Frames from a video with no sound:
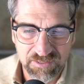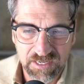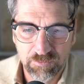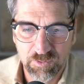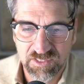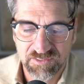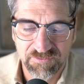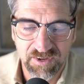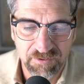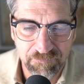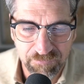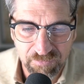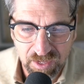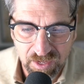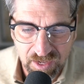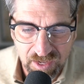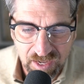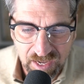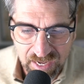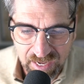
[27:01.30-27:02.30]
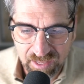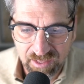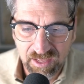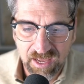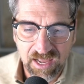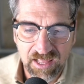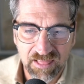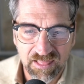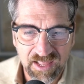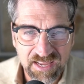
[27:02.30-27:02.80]
was fun. I
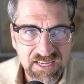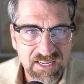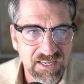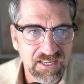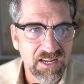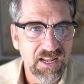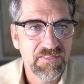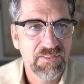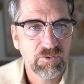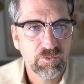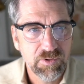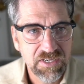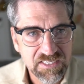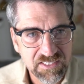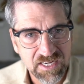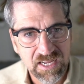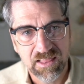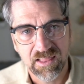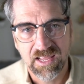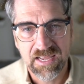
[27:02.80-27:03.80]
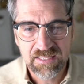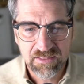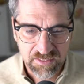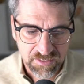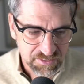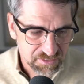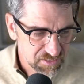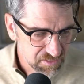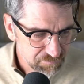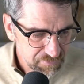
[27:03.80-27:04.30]
like it. And the reason I like
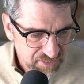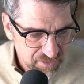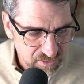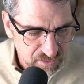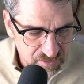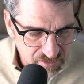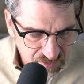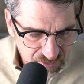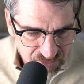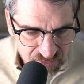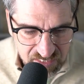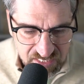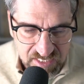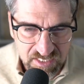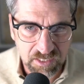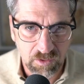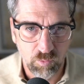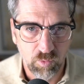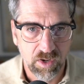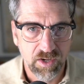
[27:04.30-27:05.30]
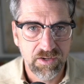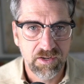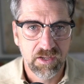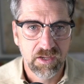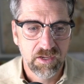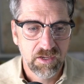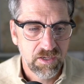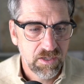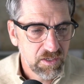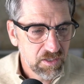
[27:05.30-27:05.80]
this is because this is someone
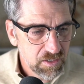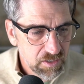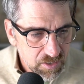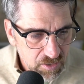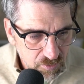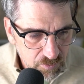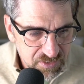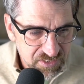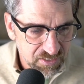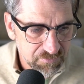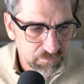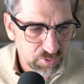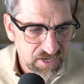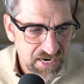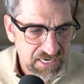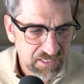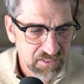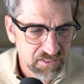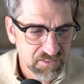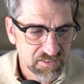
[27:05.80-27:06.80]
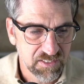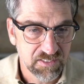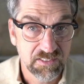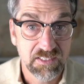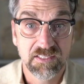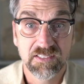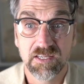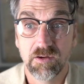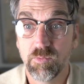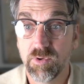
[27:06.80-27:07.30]
who was in practice. This is
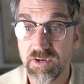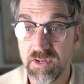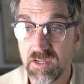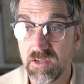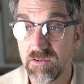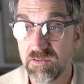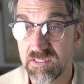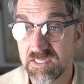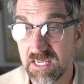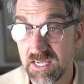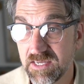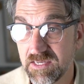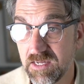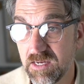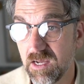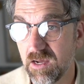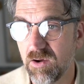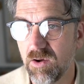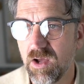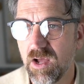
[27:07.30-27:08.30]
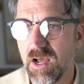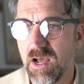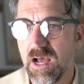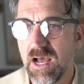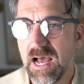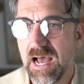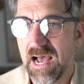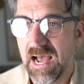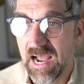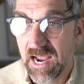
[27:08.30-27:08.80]
someone who said,
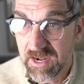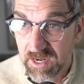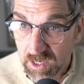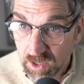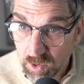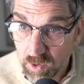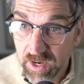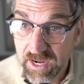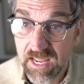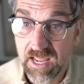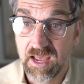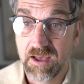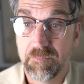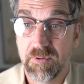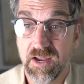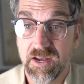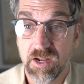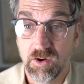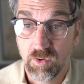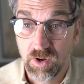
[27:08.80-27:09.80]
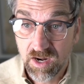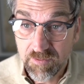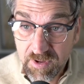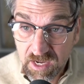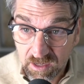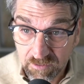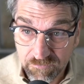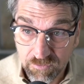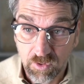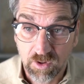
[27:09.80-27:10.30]
I know who I am. I know what I'm here
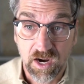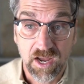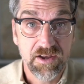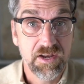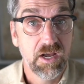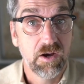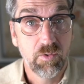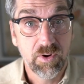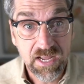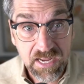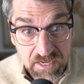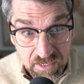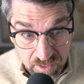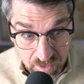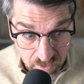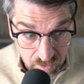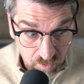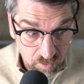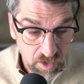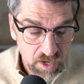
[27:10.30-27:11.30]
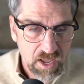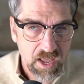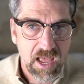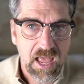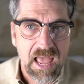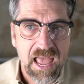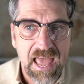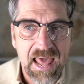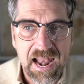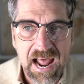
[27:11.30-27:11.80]
for. I know what I do.
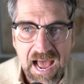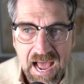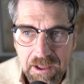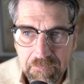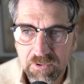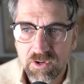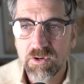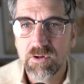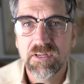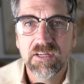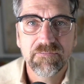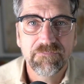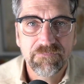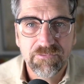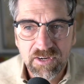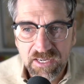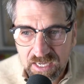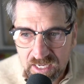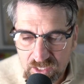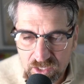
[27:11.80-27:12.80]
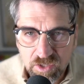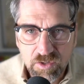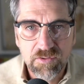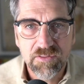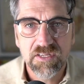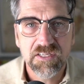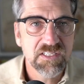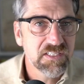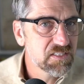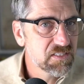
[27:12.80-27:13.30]
And I'm going to freaking do
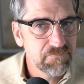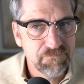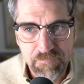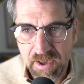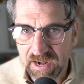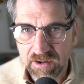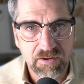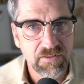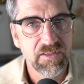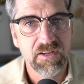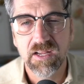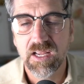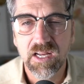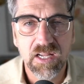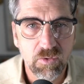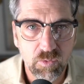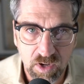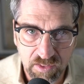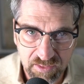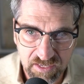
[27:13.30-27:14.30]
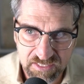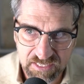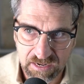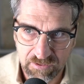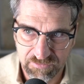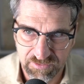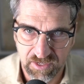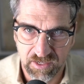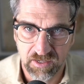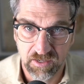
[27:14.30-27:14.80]
this better than anyone that's out
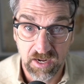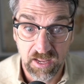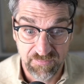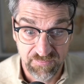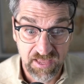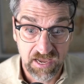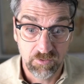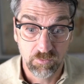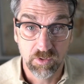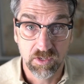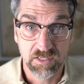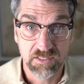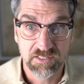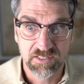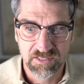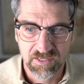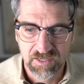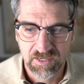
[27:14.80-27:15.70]
there. And that was